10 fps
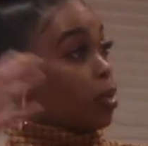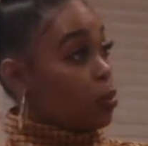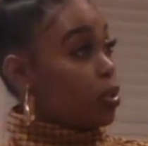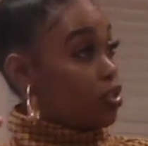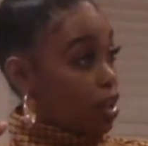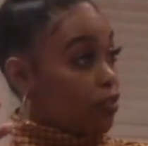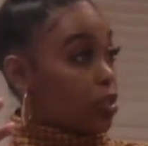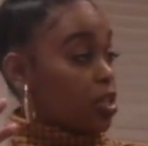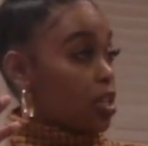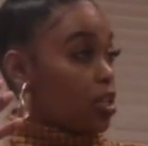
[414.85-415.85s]
me with
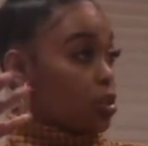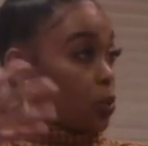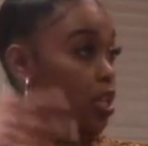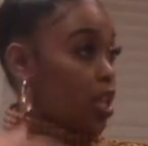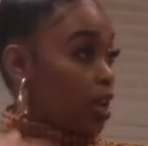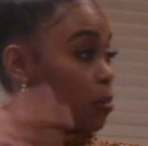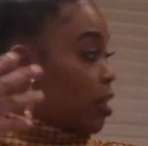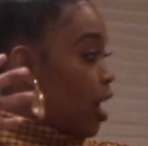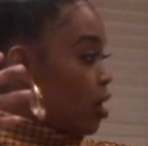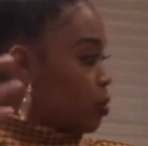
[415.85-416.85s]
Jefferson, is when he came
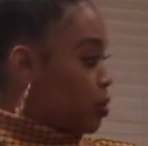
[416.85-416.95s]
in the house.